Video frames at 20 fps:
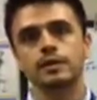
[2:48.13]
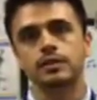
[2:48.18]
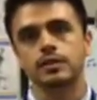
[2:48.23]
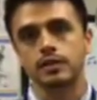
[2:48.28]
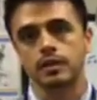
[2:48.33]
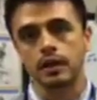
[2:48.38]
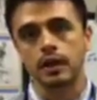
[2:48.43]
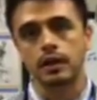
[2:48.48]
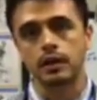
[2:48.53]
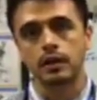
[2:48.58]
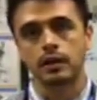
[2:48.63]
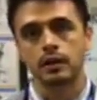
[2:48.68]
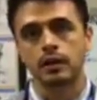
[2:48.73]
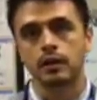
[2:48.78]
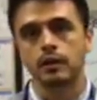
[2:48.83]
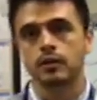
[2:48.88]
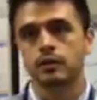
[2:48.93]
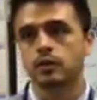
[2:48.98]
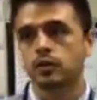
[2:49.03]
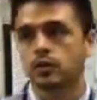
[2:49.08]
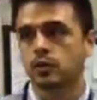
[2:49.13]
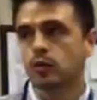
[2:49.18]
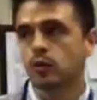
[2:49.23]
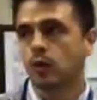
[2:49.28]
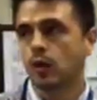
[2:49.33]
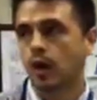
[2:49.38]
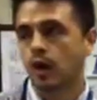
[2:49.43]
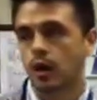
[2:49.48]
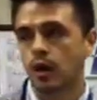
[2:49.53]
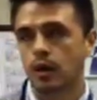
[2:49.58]
stuck
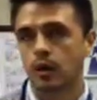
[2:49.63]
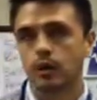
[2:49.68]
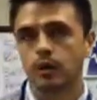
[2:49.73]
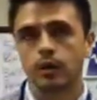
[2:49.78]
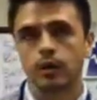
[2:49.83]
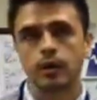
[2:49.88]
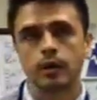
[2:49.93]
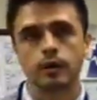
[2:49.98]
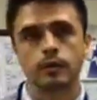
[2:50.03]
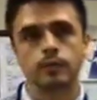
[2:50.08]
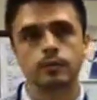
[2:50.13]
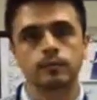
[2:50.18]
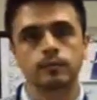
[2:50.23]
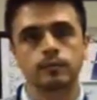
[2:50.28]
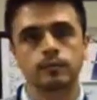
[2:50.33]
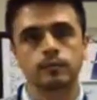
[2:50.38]
to our